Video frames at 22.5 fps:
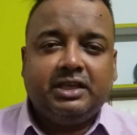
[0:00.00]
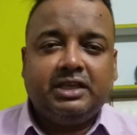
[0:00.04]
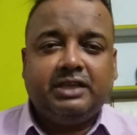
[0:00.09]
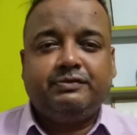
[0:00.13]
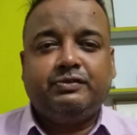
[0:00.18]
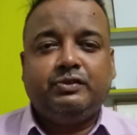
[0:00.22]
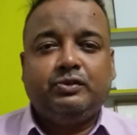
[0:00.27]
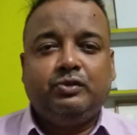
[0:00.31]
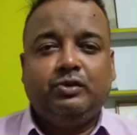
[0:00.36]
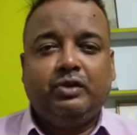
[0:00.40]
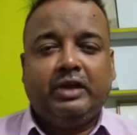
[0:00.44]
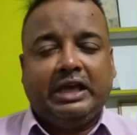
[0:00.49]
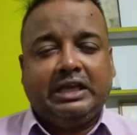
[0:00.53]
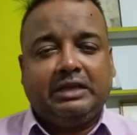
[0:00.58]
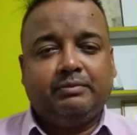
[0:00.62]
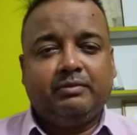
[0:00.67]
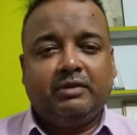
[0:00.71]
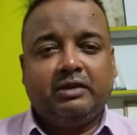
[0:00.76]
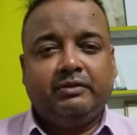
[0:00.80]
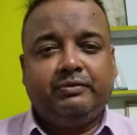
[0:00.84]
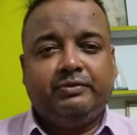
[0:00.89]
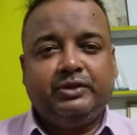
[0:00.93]
If you like
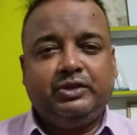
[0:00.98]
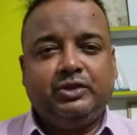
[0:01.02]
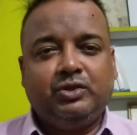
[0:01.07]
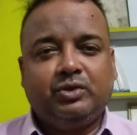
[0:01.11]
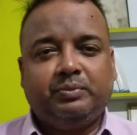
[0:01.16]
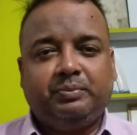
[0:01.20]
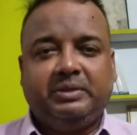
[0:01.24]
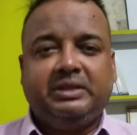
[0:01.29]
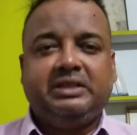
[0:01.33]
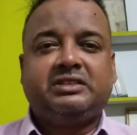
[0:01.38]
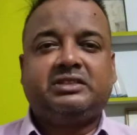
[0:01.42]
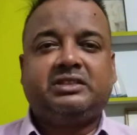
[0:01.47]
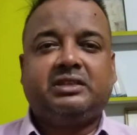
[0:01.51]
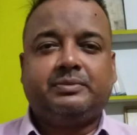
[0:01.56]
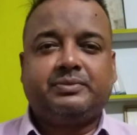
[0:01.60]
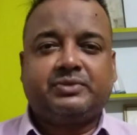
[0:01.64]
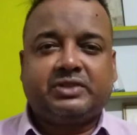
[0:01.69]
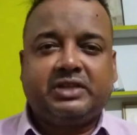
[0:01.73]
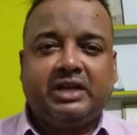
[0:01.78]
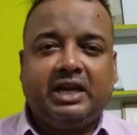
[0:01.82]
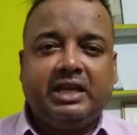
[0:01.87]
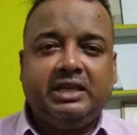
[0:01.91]
my video, please
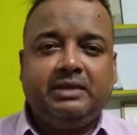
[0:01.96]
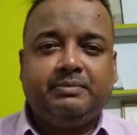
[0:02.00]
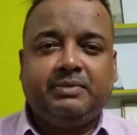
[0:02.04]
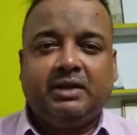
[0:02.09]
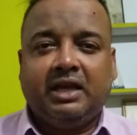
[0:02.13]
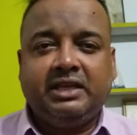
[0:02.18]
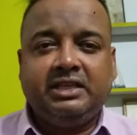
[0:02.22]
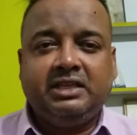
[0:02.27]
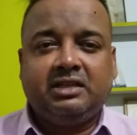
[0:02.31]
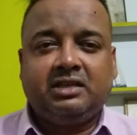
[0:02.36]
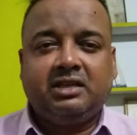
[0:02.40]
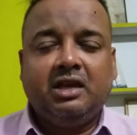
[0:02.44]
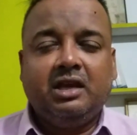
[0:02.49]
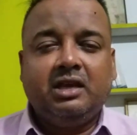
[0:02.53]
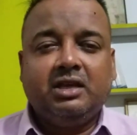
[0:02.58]
subscribe, like,